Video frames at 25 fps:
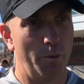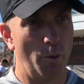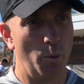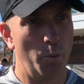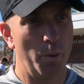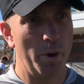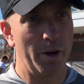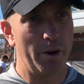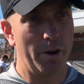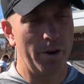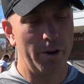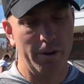
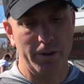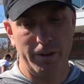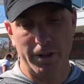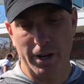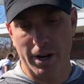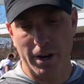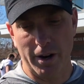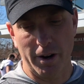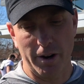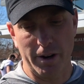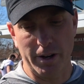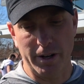over winter
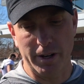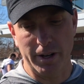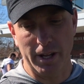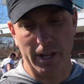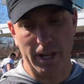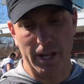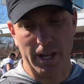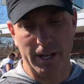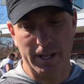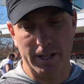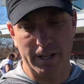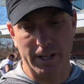there, and,
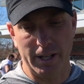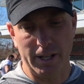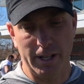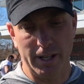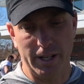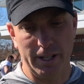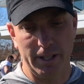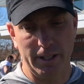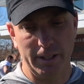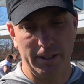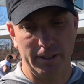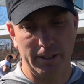and
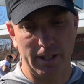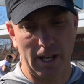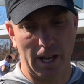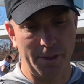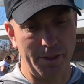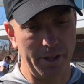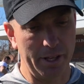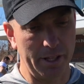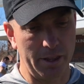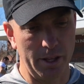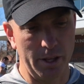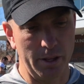uh, I
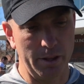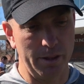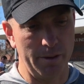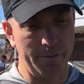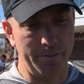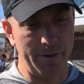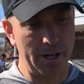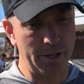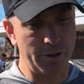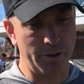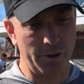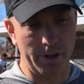think the, the
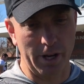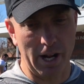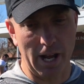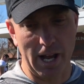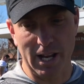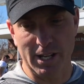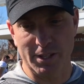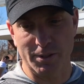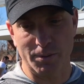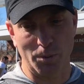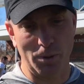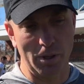veteran
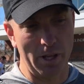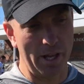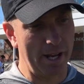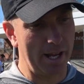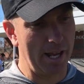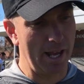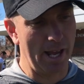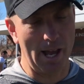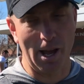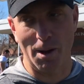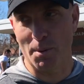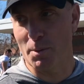guys were
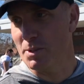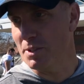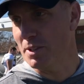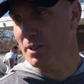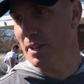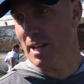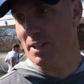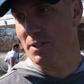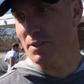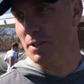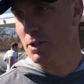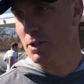like, hey, I was in that